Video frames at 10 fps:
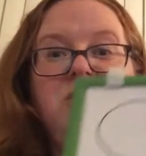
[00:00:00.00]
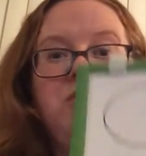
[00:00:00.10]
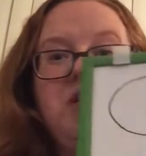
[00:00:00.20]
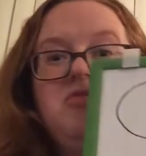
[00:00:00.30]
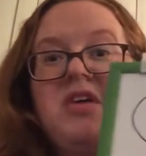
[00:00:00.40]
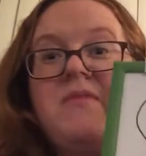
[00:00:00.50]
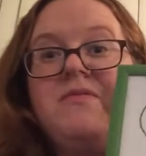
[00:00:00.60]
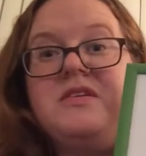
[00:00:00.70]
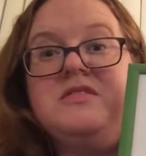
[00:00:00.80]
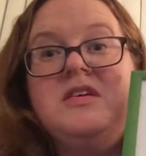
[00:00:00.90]
Great job,
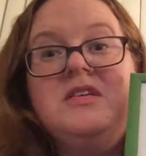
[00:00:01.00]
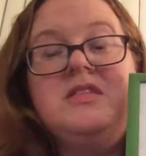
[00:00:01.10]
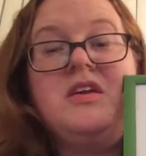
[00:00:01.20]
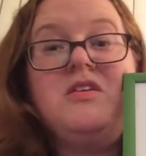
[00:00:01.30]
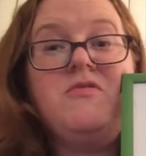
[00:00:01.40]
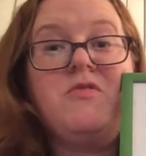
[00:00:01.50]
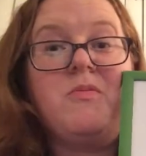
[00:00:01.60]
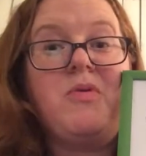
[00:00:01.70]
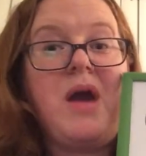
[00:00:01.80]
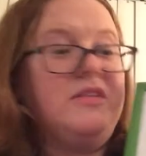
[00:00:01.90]
friends. Thank you for
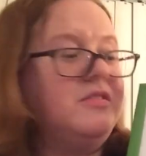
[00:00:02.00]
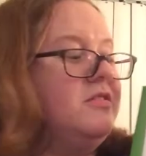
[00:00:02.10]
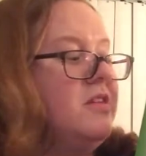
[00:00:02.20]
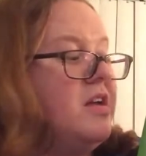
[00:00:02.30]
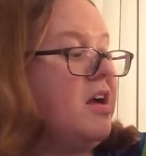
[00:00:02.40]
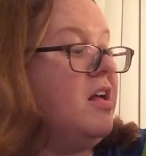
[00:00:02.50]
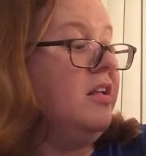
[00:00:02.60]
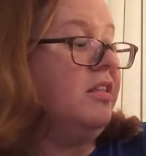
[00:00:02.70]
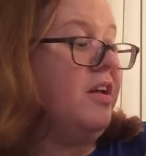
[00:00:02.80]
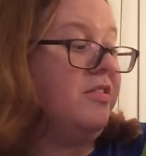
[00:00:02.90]
practicing
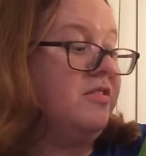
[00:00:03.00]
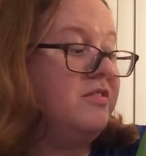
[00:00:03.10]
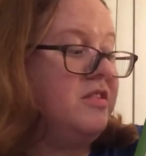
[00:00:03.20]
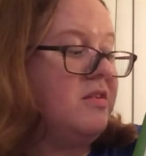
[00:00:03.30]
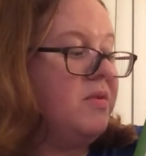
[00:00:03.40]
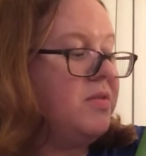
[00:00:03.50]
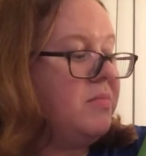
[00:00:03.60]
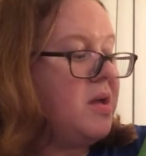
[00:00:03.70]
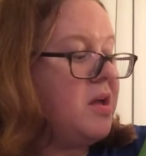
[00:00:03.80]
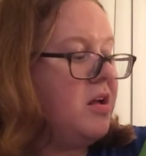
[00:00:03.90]
letter C with
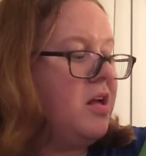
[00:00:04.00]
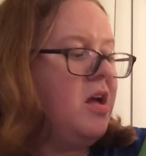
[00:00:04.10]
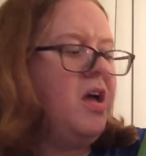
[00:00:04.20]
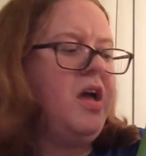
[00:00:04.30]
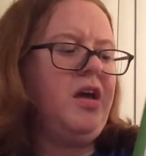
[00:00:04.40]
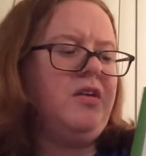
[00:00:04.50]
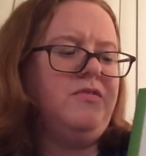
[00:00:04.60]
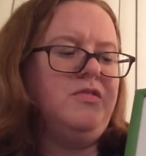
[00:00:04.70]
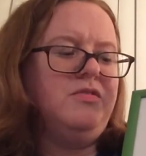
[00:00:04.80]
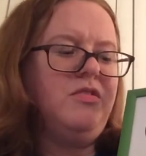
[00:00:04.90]
me. And
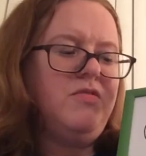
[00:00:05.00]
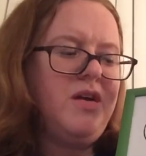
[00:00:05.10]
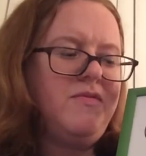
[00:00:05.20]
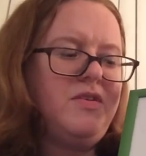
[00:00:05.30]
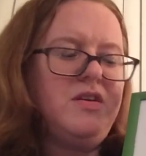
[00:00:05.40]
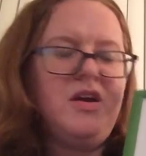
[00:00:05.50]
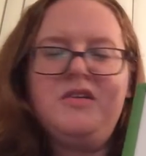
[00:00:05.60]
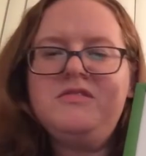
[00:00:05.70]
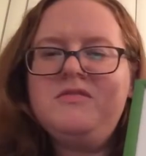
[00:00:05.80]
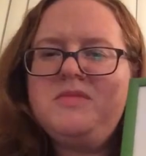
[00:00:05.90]
if you don't have any
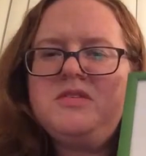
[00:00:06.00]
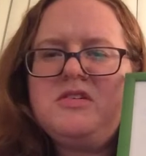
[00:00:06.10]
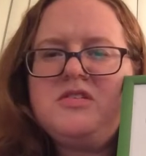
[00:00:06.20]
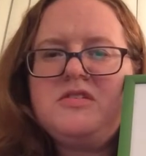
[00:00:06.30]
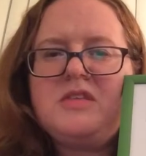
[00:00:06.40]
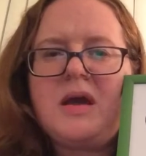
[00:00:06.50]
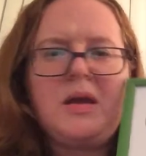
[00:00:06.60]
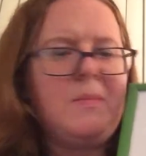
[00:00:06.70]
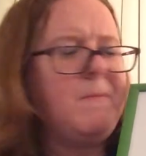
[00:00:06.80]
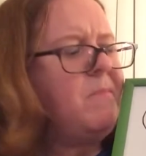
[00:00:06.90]
kinds of materials that
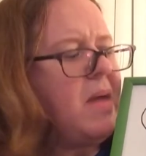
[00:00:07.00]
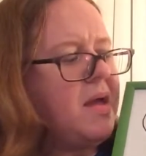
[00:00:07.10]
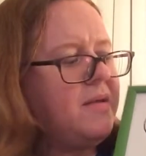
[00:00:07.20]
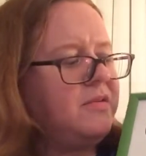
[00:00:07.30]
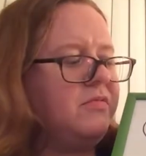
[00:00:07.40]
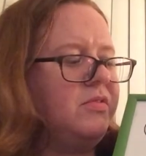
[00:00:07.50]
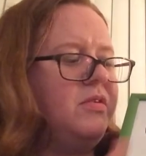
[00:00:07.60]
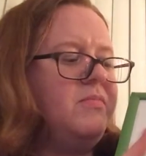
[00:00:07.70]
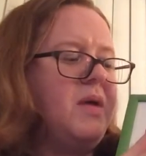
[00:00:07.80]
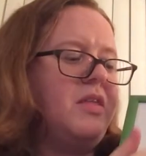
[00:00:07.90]
can bend and
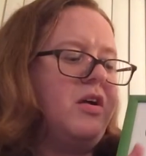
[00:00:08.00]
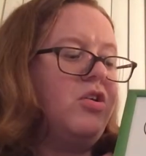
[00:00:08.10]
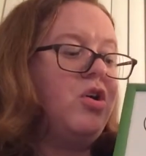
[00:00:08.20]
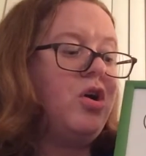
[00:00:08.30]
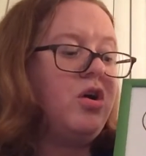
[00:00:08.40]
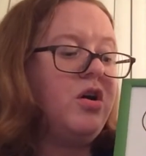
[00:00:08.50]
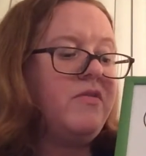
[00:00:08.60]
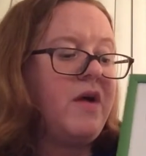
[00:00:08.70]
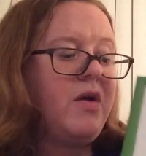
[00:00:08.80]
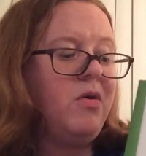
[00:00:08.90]
really make that
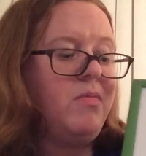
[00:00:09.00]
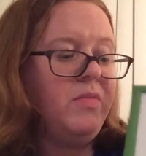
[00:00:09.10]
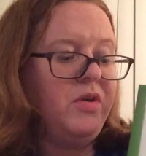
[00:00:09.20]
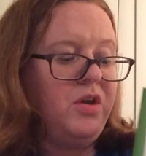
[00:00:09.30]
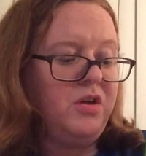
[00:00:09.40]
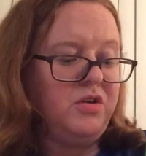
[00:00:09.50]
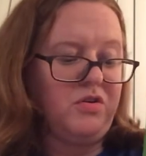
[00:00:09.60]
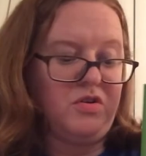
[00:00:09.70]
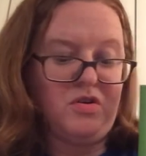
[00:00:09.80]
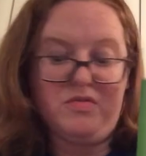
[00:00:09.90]
curve at home, you
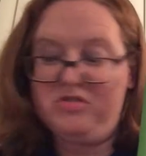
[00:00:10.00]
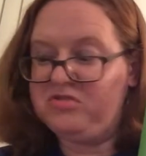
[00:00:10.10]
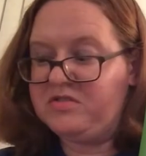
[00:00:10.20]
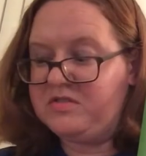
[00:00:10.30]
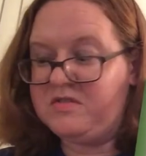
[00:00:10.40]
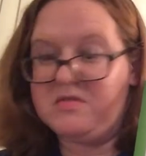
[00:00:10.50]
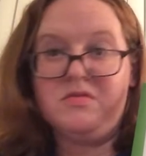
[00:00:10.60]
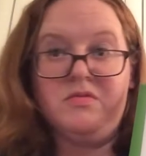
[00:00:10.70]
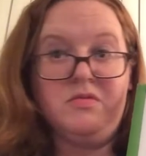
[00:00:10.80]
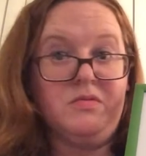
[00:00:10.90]
can always just
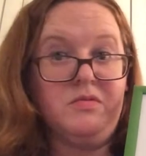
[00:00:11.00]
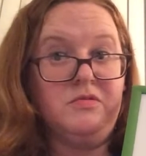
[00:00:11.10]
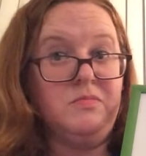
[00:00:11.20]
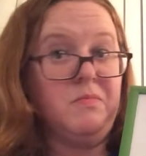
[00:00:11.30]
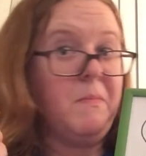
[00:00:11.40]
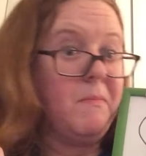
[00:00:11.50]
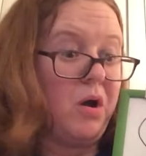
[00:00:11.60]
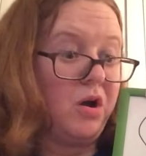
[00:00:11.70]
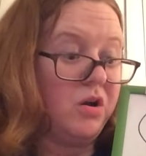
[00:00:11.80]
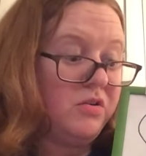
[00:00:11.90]
use
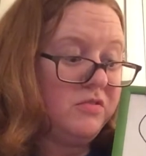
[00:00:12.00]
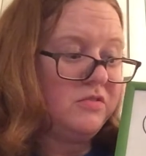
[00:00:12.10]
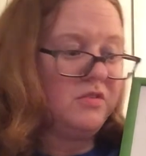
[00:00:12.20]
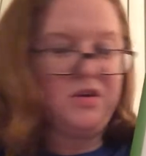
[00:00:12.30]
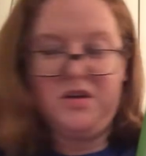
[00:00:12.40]
markers.